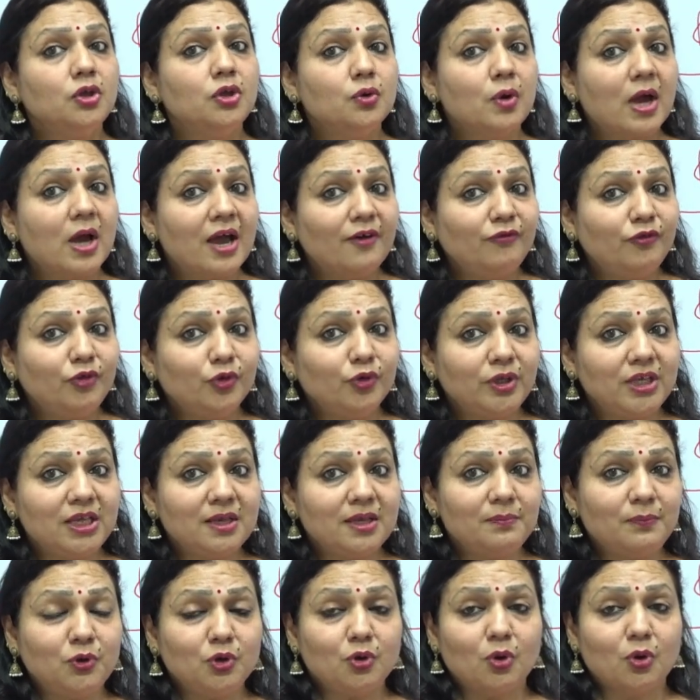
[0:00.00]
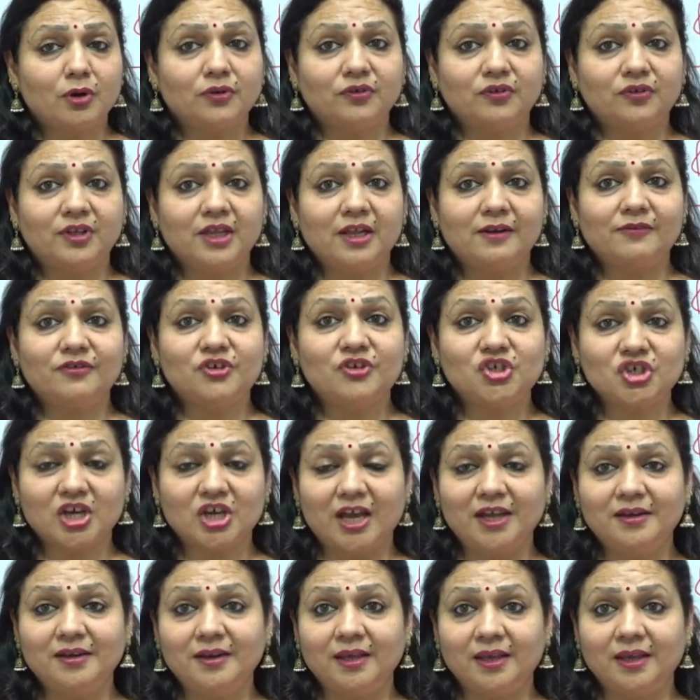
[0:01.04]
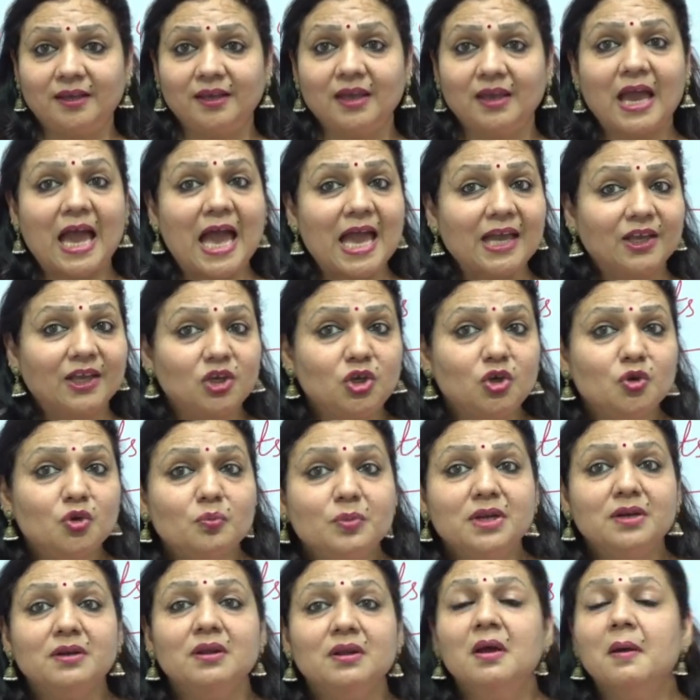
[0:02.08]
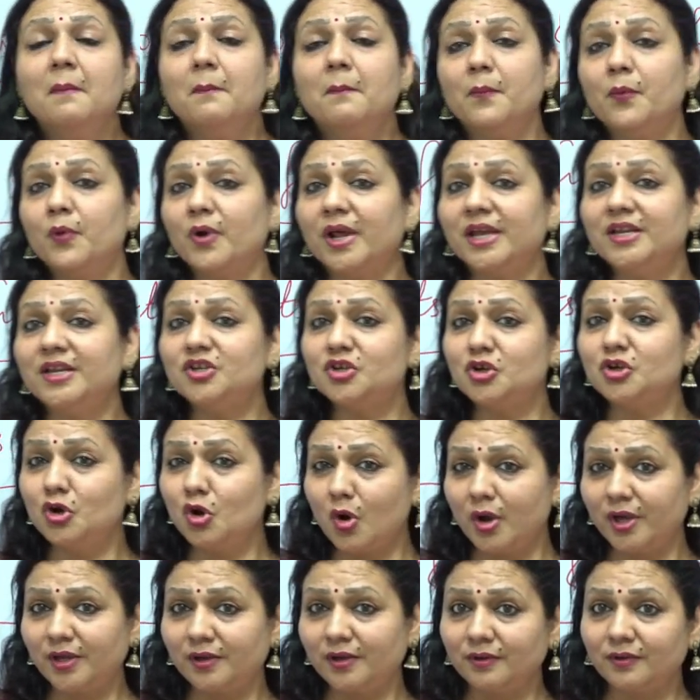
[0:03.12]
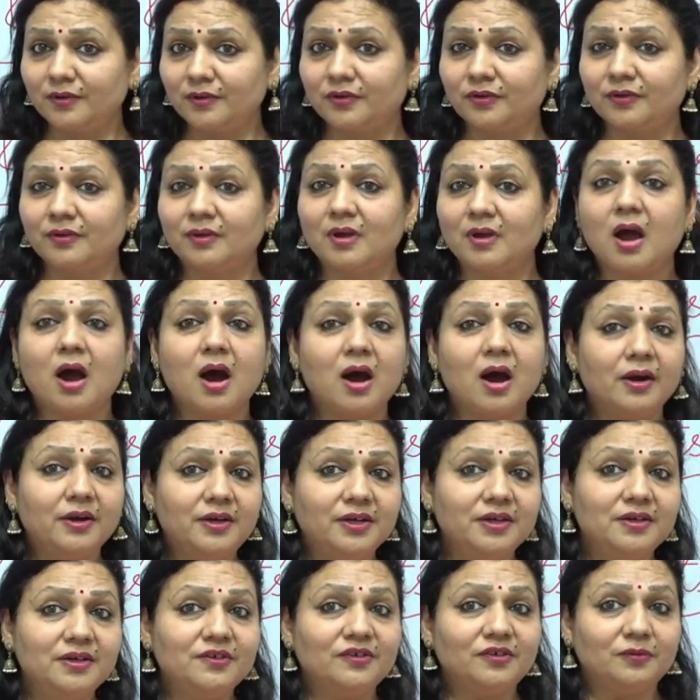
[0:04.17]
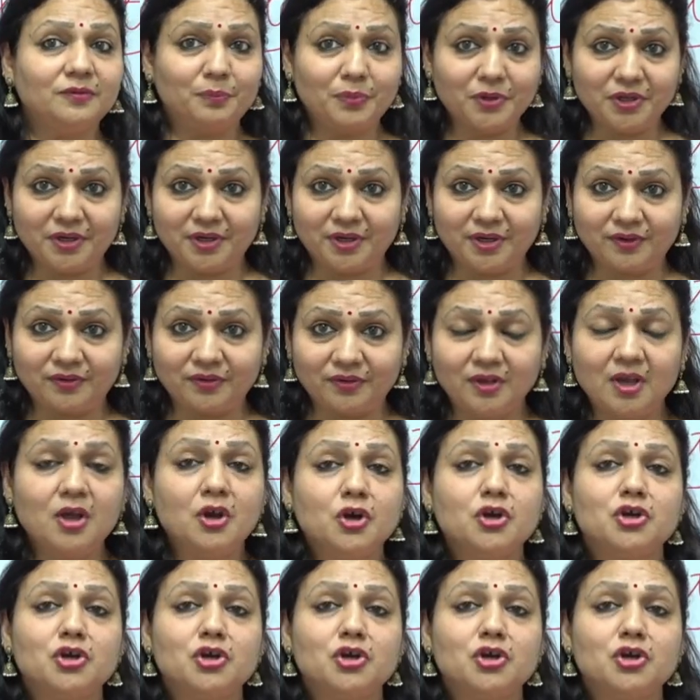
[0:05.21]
You have to keep yourself shining. Acumen, bright lawyers, ardent spirits.